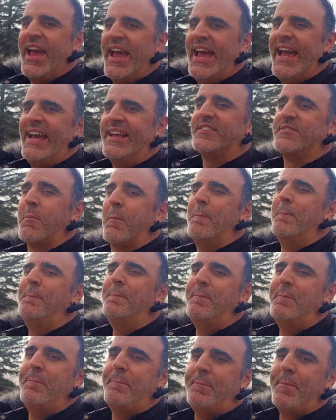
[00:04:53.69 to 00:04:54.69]
It's
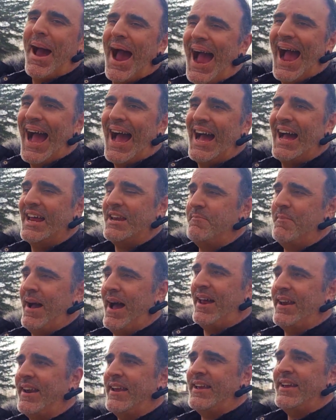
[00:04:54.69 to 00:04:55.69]
bad,
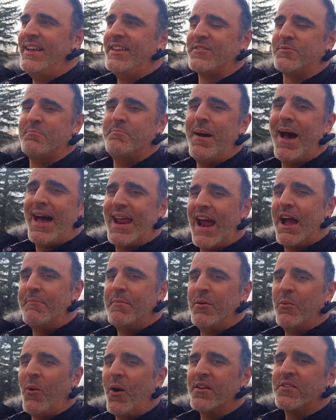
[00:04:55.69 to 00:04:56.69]
man. It's bad. I've
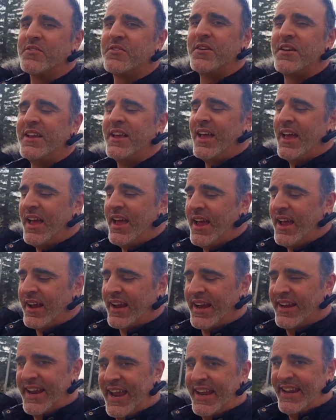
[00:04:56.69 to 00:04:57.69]
been watching
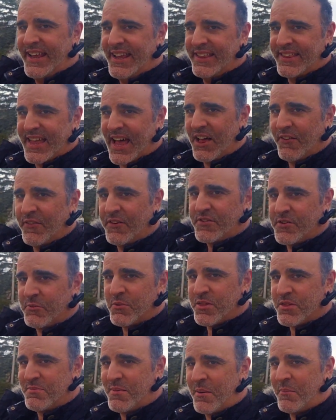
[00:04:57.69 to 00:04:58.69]
Canadian television
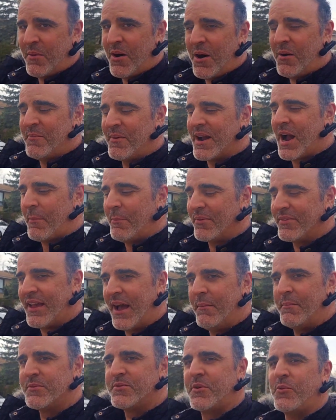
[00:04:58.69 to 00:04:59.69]
with my mom a couple
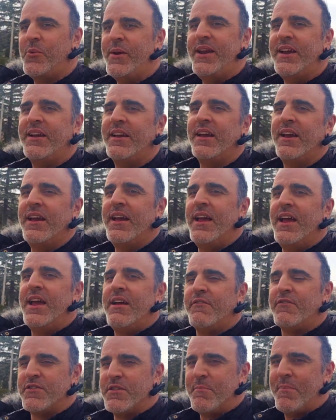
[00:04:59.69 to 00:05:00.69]
times a week
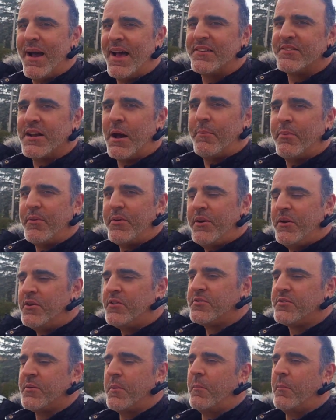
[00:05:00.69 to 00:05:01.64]
for the past couple of years.